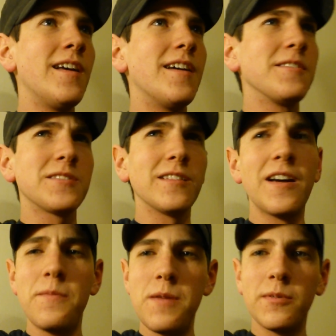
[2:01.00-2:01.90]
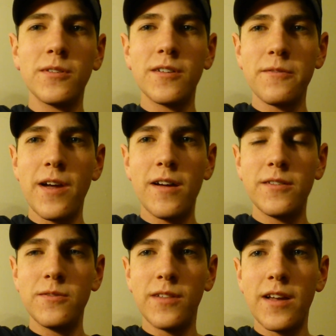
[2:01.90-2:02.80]
and there's a lot of people
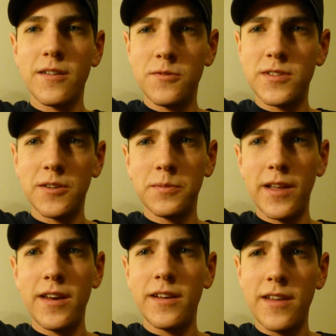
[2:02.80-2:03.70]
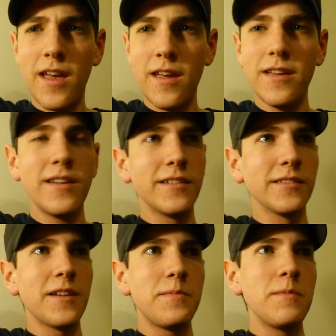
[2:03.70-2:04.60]
around who still play today, and a
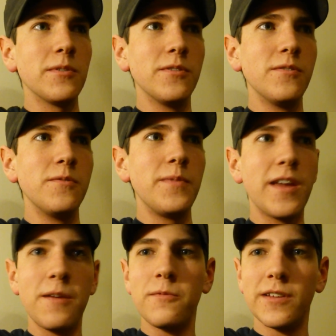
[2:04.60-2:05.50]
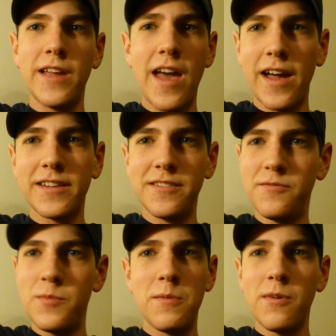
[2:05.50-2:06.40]
lot of people who became really
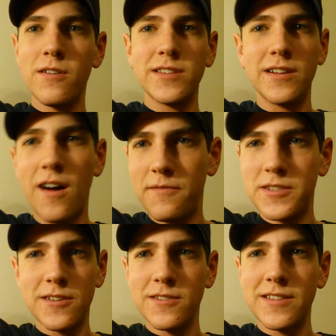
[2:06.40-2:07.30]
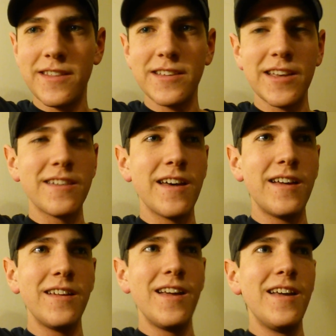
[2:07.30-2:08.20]
active members and officers and things like
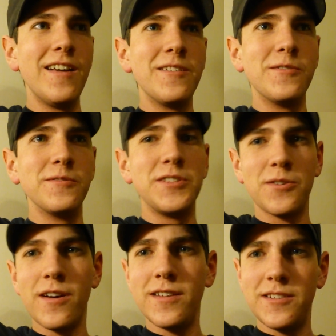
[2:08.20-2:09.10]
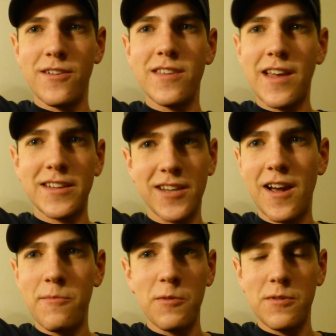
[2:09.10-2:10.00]
that, who joined during that
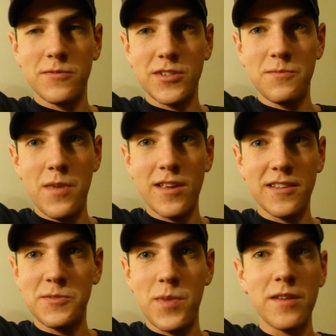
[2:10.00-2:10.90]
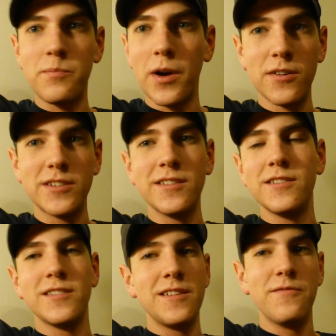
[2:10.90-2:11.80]
time where we were just making this big push to
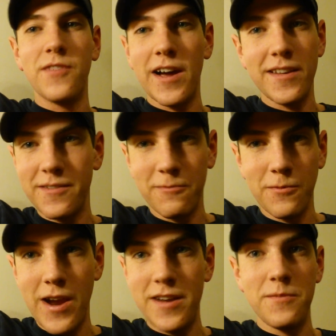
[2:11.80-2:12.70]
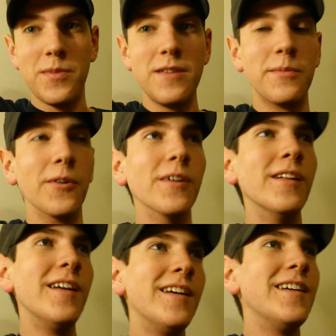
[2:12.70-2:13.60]
just invite random people.
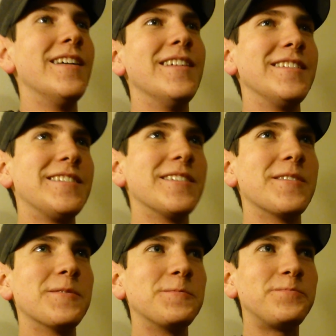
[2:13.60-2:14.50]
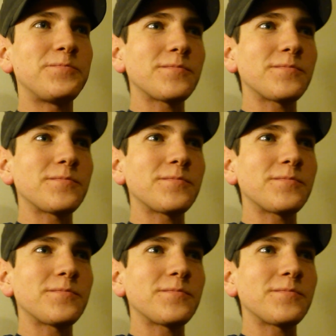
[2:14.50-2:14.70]
So,